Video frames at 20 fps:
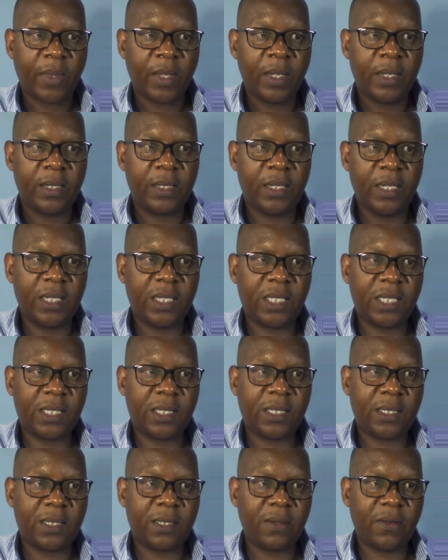
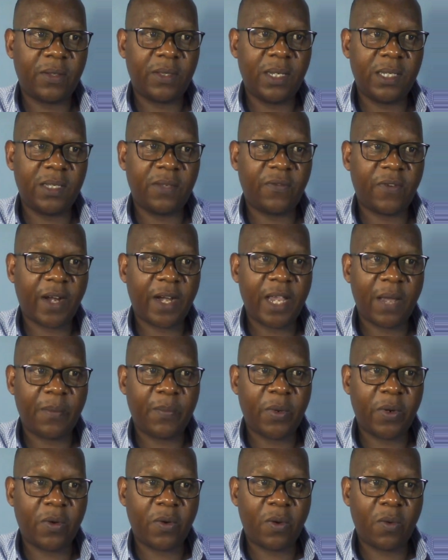this
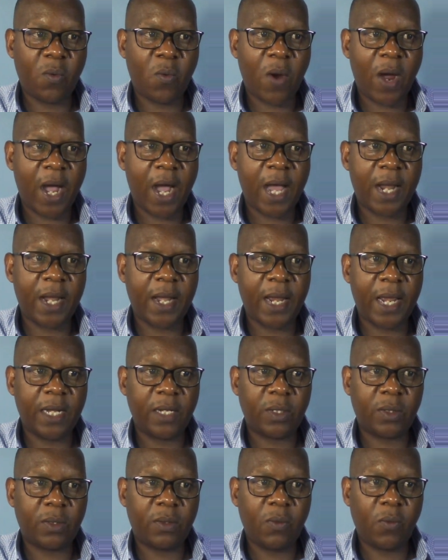variable 1
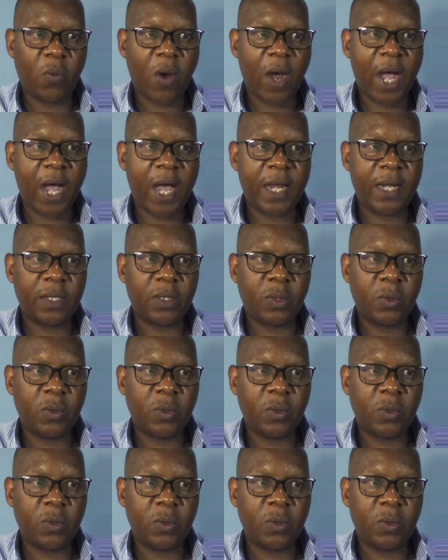and 1,